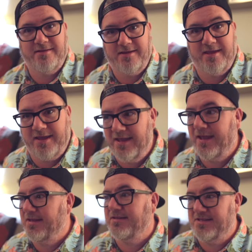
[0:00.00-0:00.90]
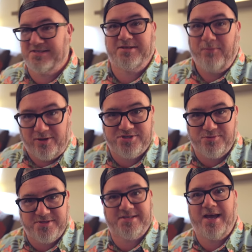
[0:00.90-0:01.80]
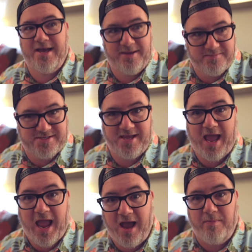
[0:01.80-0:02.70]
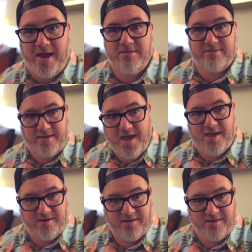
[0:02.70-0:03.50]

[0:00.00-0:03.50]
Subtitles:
in these tumultuous times. How about that?